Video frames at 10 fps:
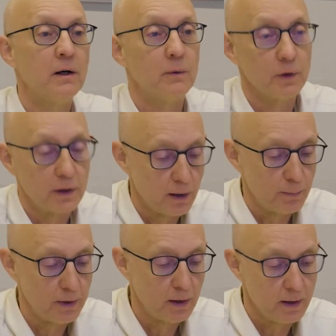What a
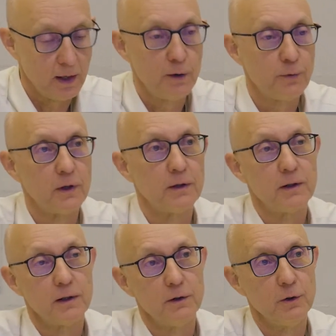company like Evalan
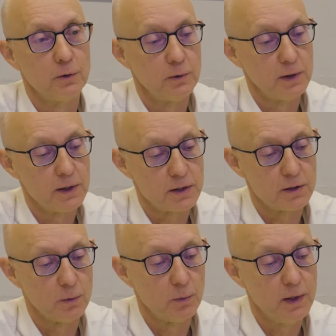can do
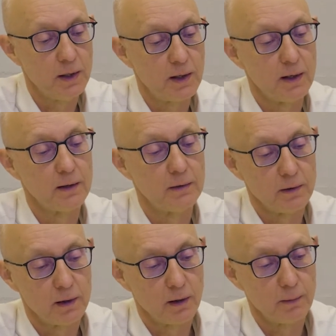is we
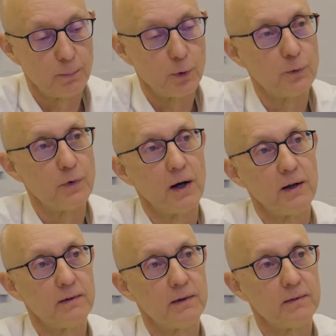can
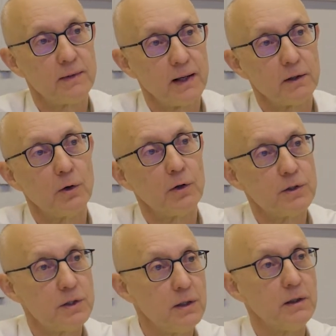provide the
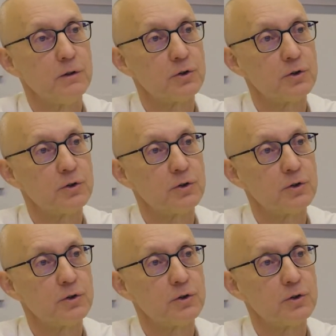technology, the